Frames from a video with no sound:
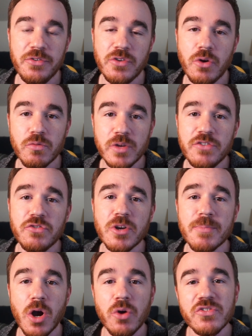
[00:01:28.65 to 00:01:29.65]
So
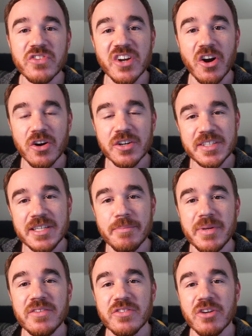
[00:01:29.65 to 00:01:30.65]
Restream hosts an
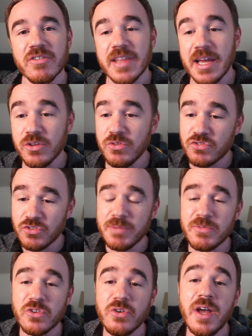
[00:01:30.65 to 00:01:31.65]
RTMP server that you
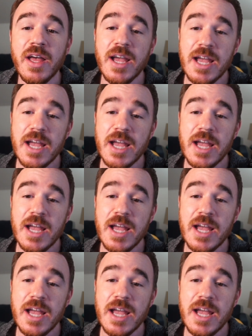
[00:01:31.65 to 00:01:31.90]
stream to,